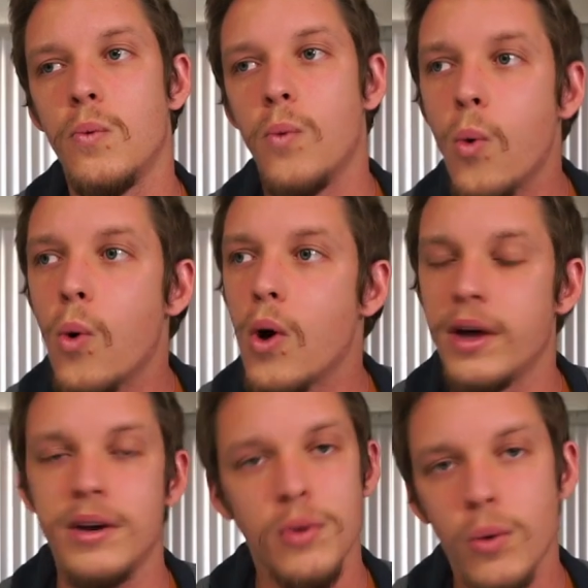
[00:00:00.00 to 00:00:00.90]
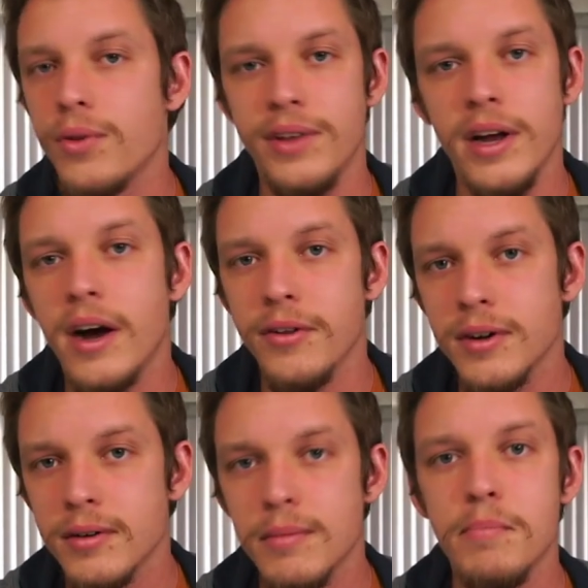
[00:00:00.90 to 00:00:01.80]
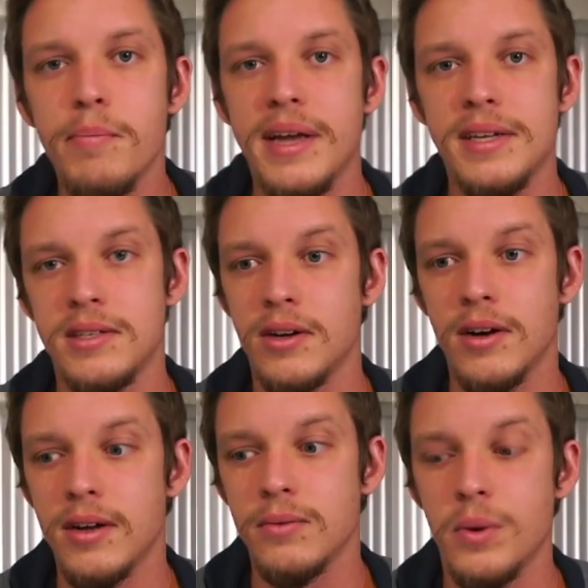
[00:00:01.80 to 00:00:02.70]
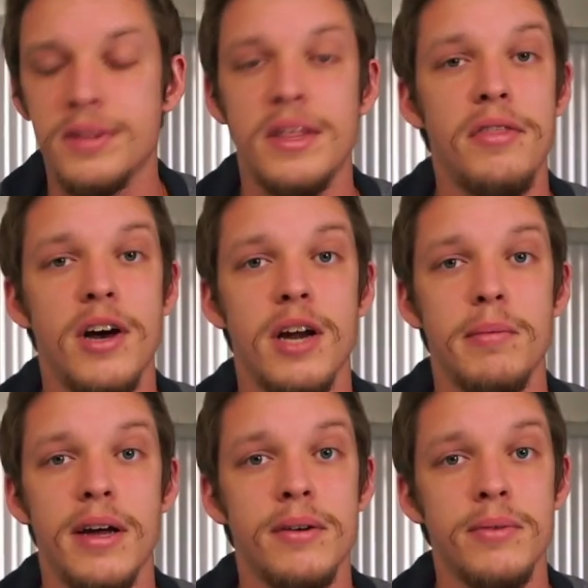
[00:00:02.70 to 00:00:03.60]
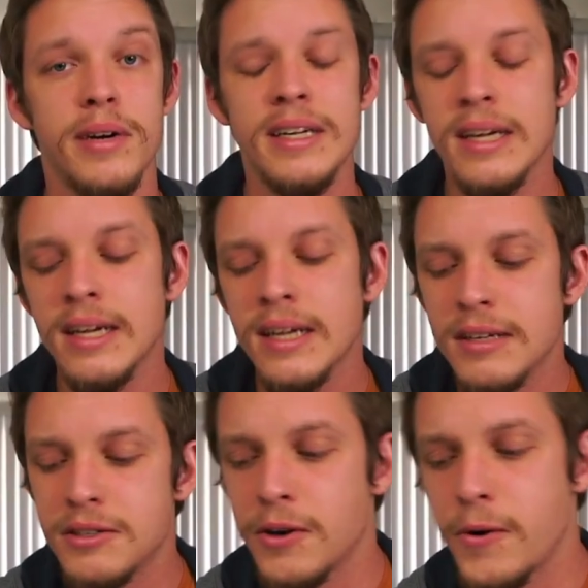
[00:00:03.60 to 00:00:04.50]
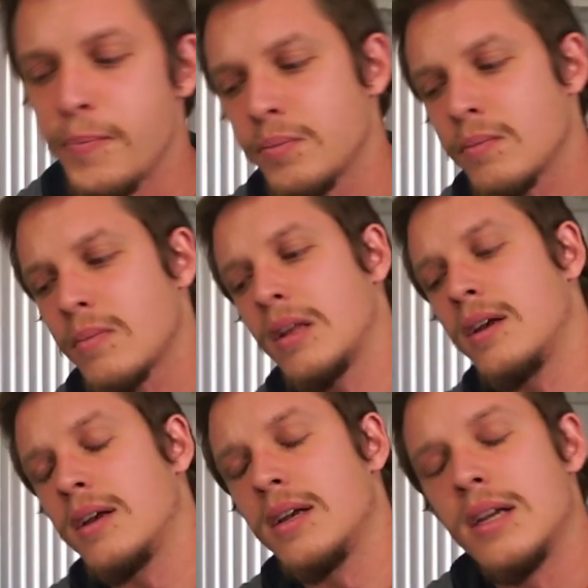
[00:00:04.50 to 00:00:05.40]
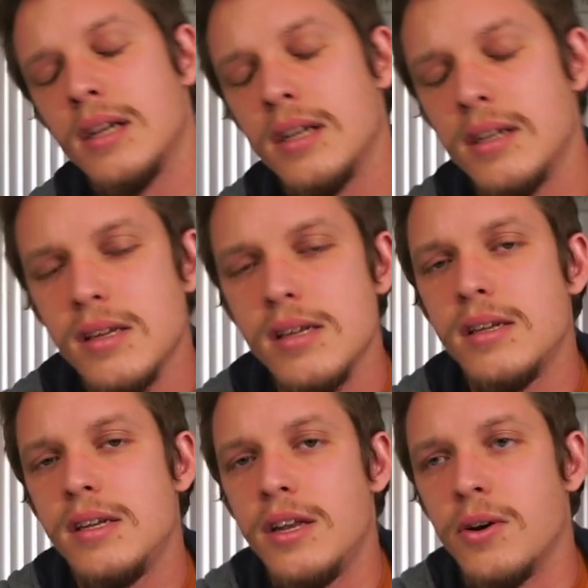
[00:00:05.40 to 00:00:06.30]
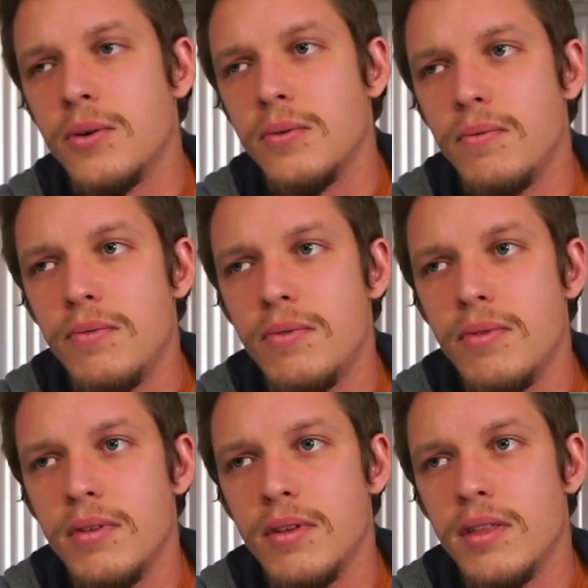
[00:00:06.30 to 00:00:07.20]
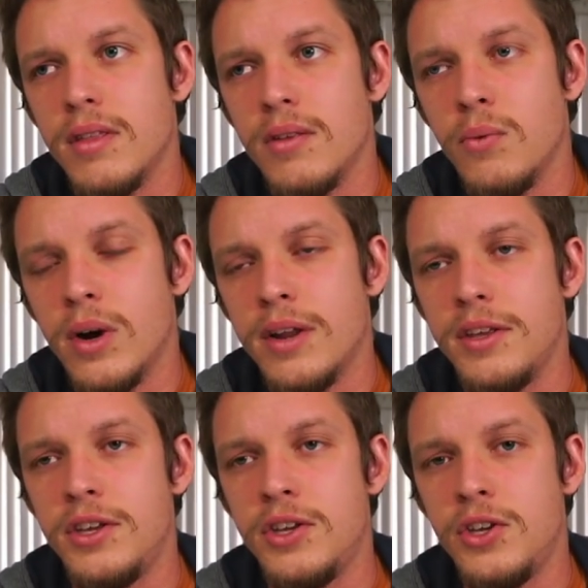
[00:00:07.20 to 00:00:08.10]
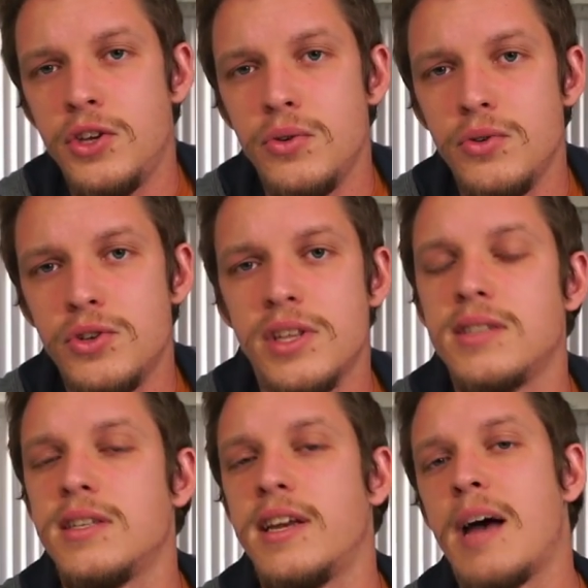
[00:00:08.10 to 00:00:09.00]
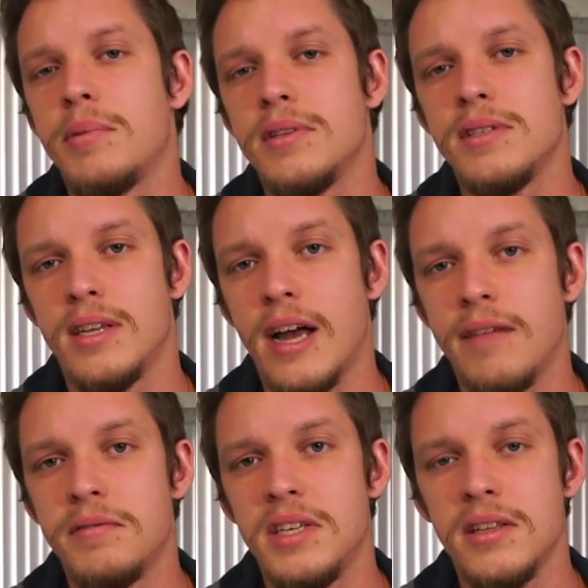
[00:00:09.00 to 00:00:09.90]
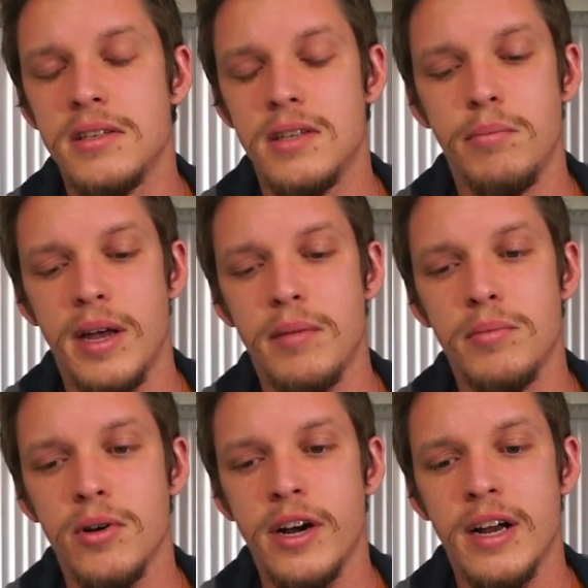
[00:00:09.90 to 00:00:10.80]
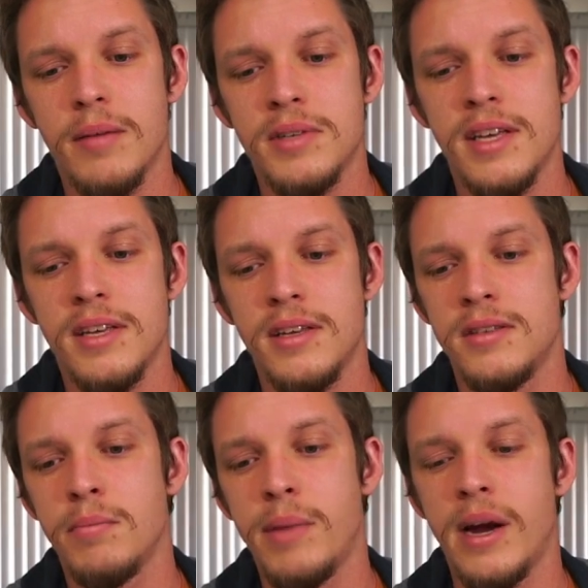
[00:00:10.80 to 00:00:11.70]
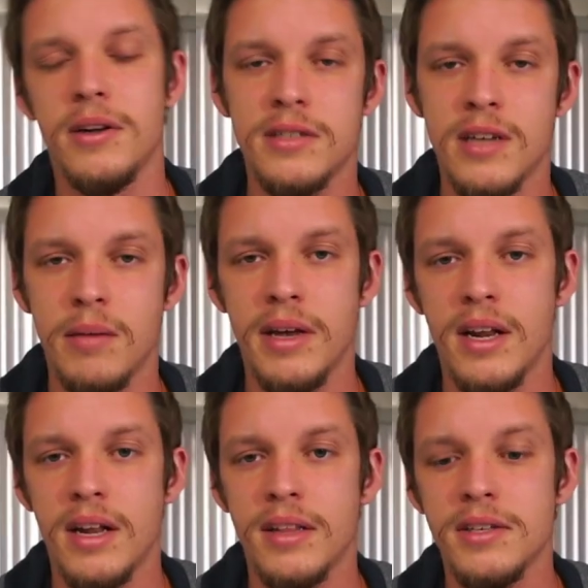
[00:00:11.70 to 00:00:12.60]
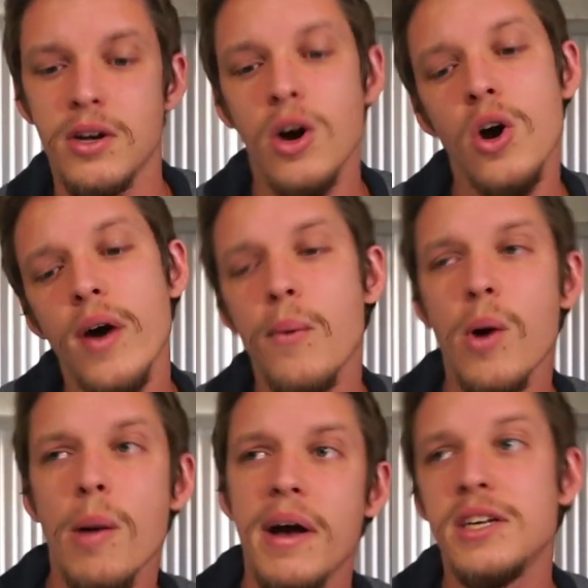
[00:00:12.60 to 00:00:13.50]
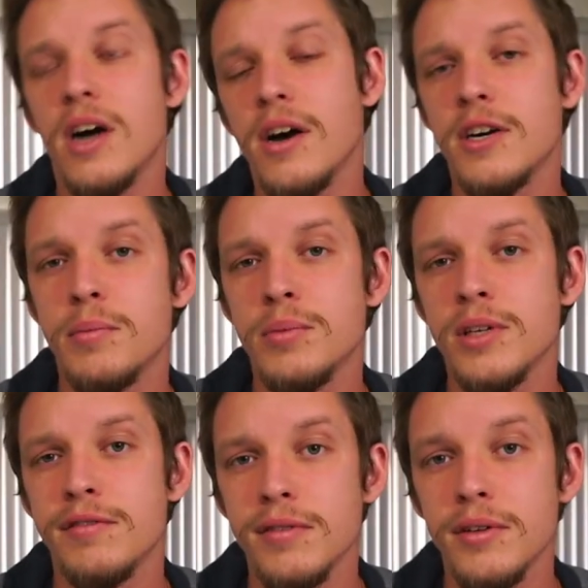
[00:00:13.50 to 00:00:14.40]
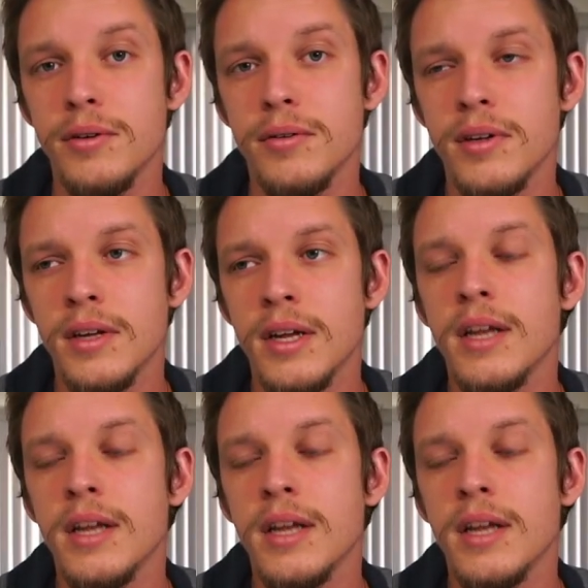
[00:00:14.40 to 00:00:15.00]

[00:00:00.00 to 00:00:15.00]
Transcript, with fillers: one or the other based on what they thought about it right so you know, one of the huge things that happens, and I've seen this in band programs, is parents come in and they say, Oh, I want my daughter to play flute.